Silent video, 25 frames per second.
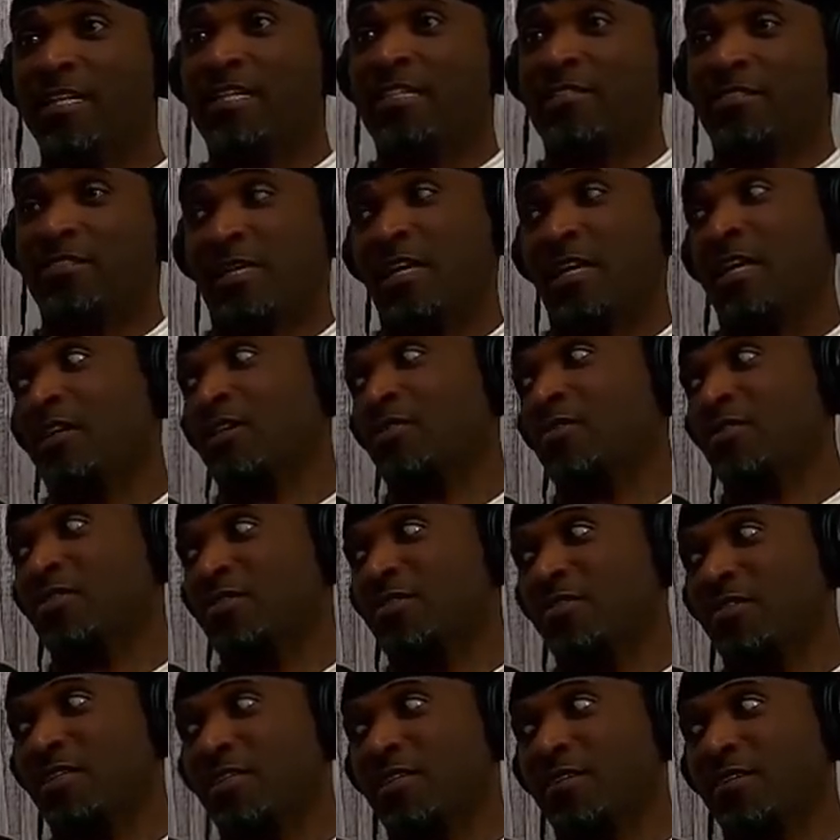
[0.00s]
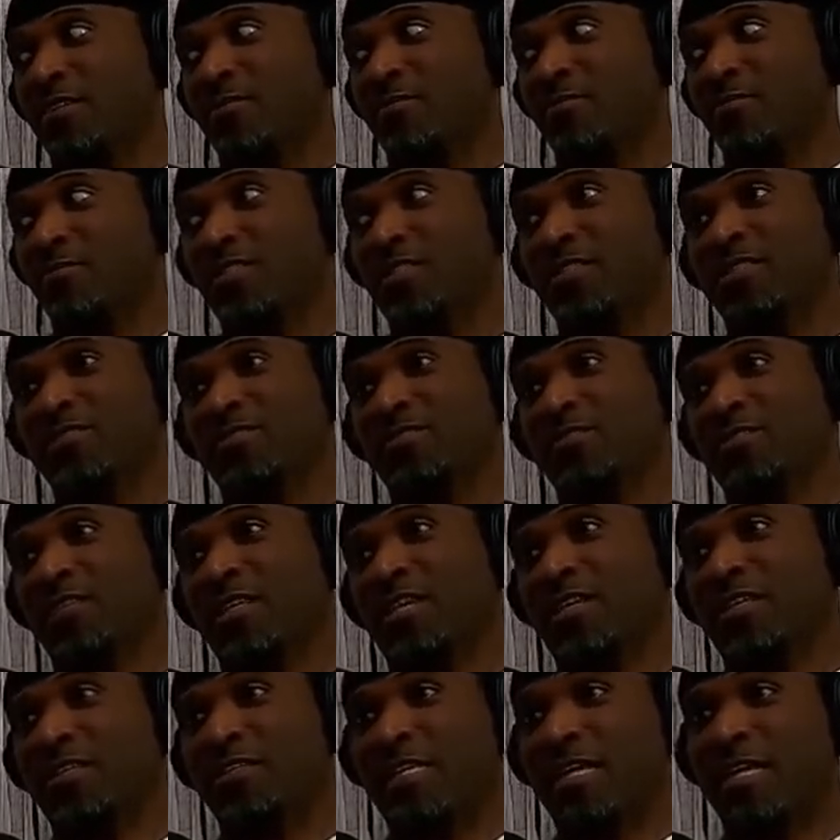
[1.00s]
and his locker was like one
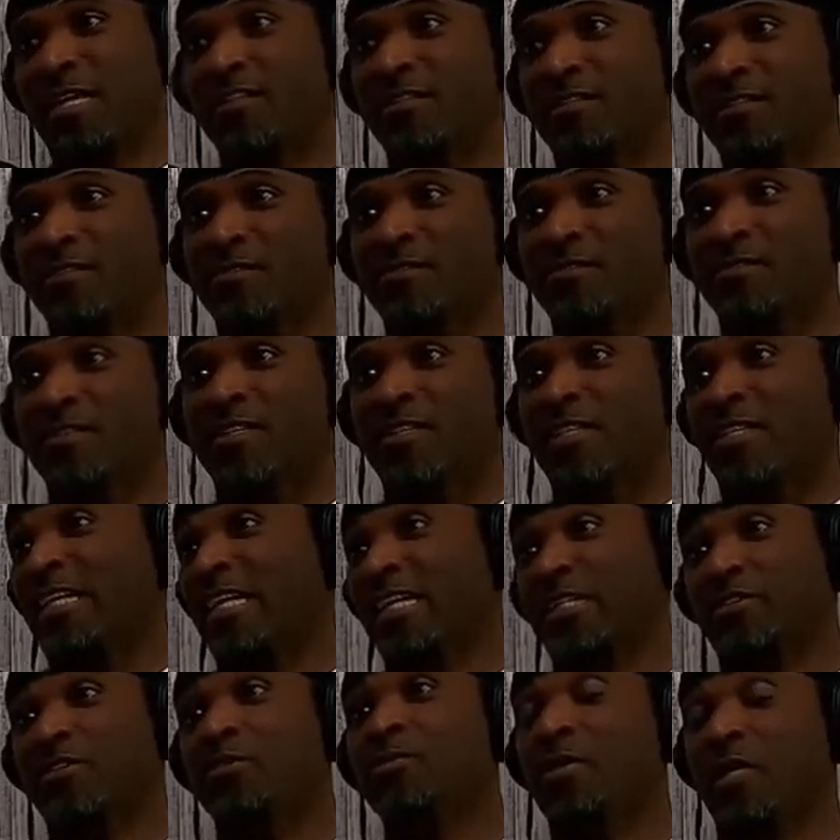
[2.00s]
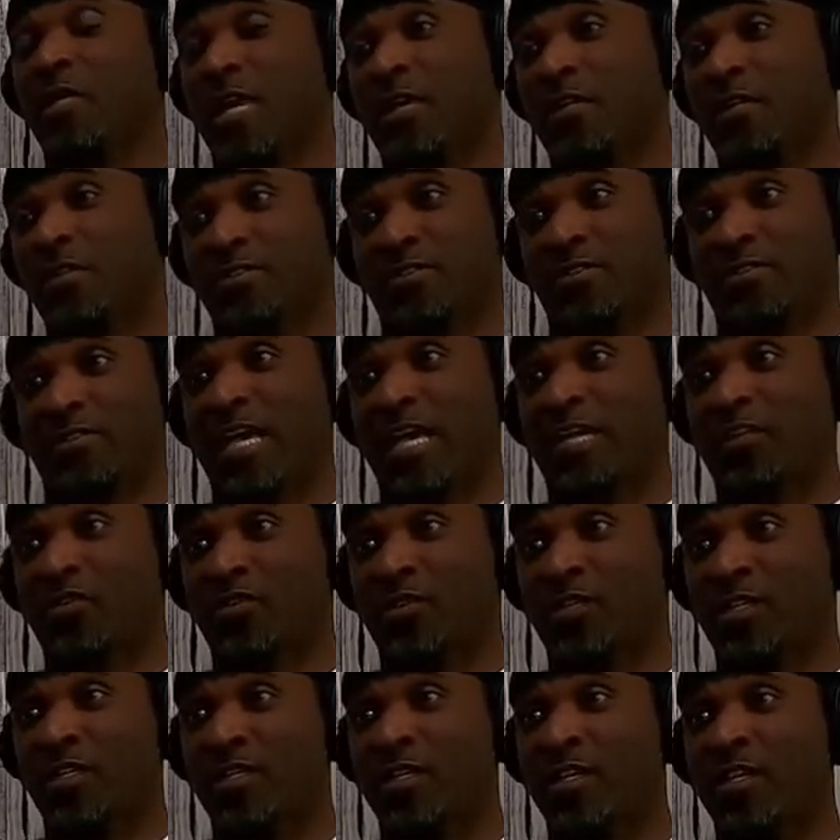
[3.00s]
locker down. he had two lockers
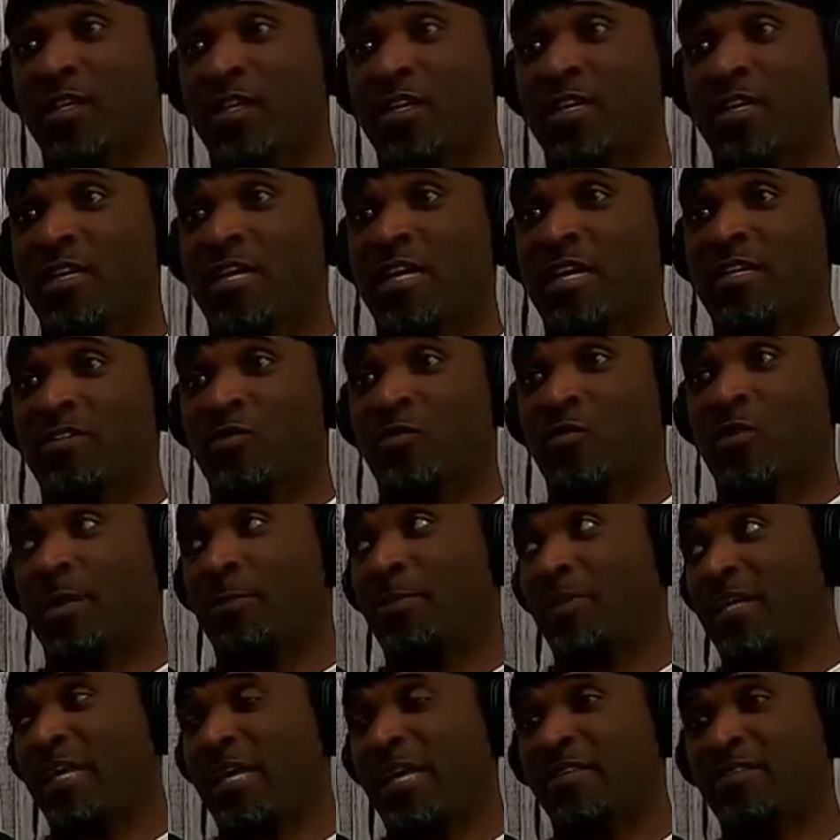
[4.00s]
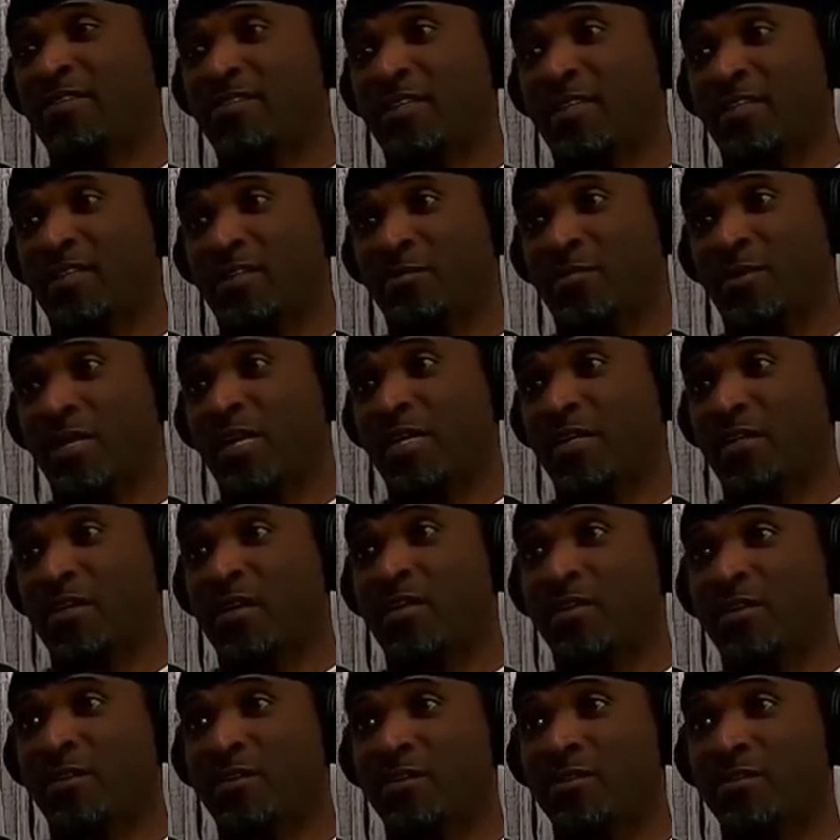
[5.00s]
actually. Yeah. He has a Weapon X and a Brian
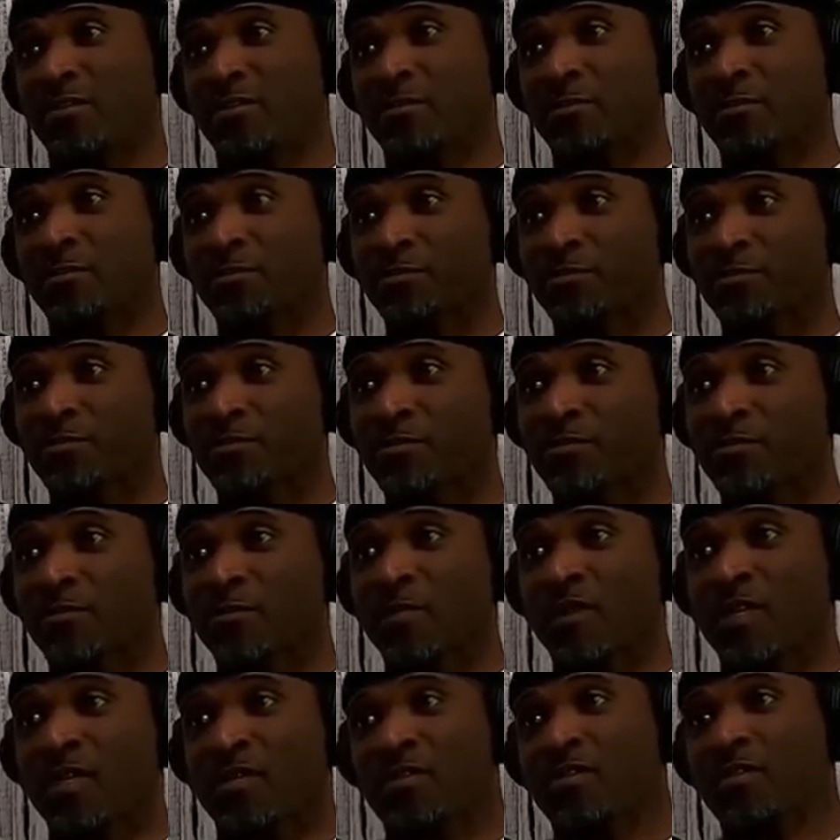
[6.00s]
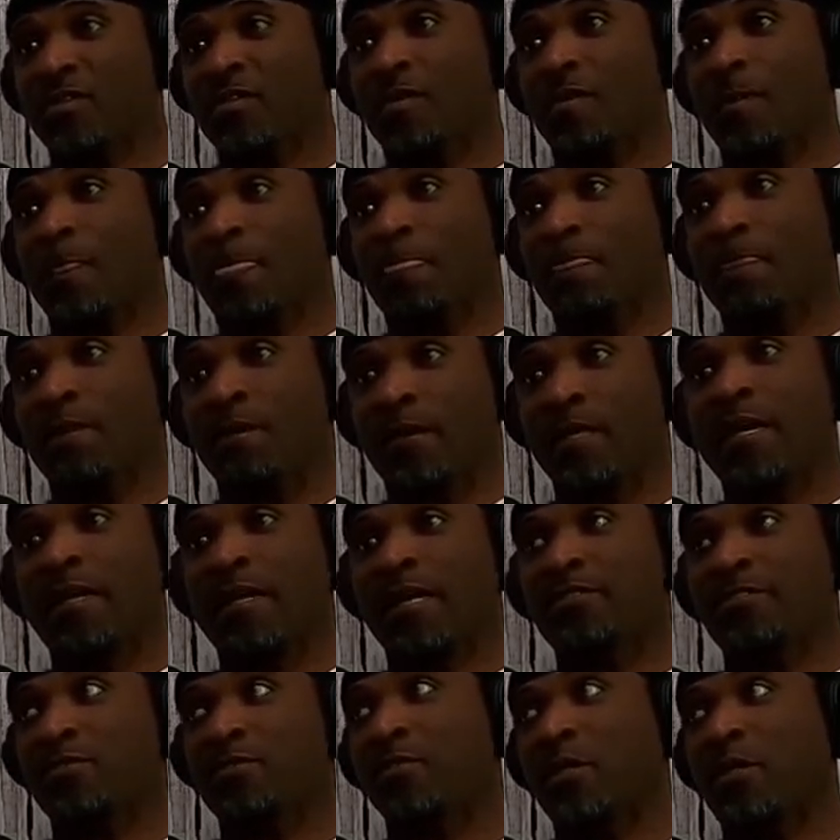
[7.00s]
Dawkins. Oh wow! Yeah, he
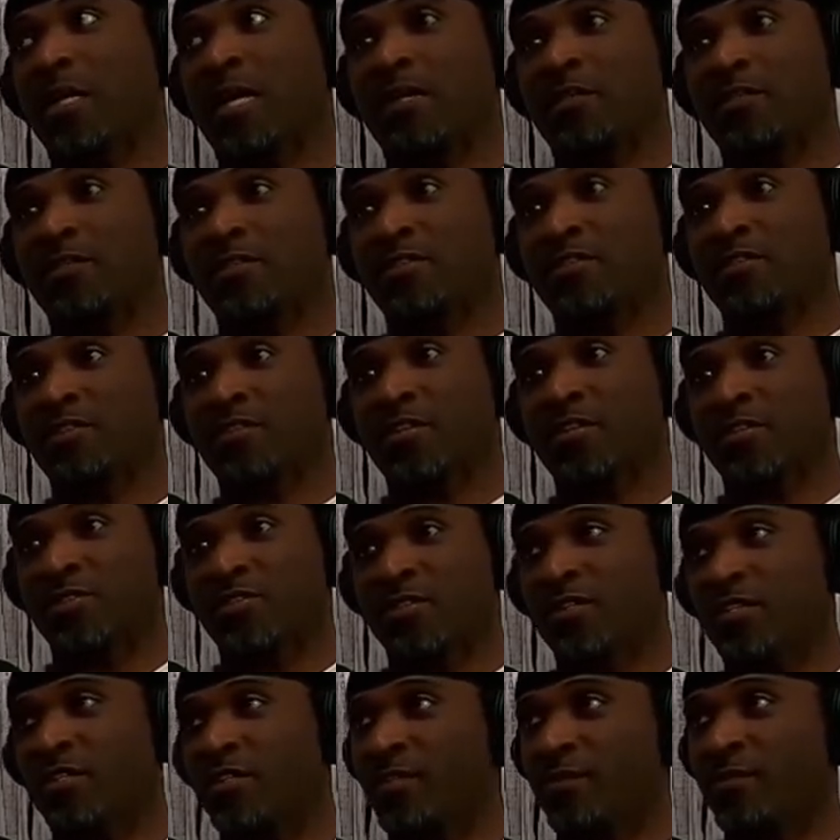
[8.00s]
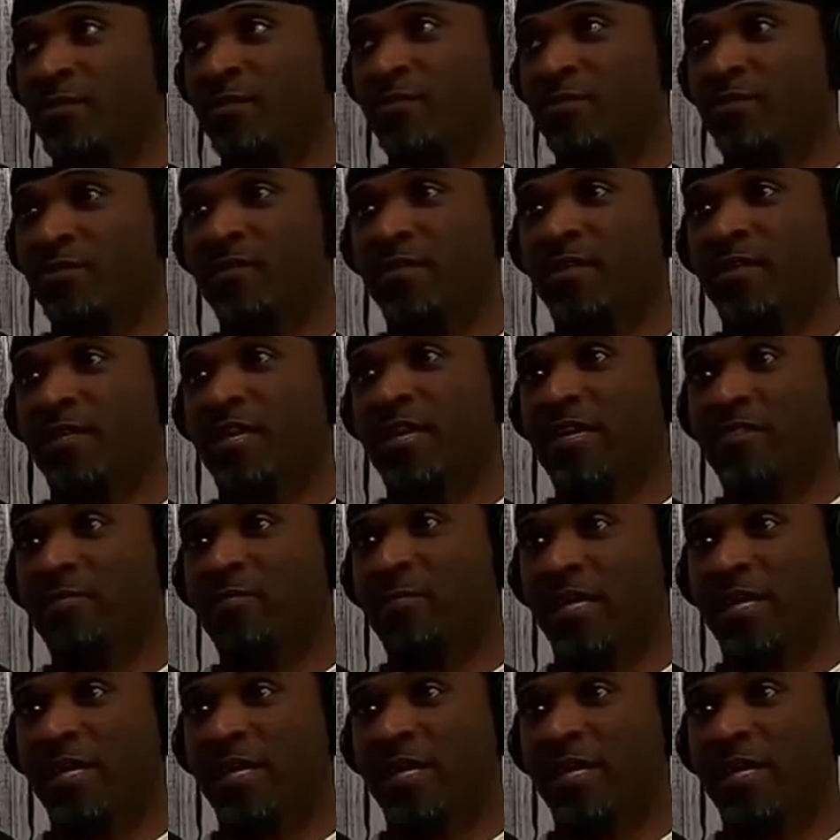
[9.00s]
has two lockers. He turns into X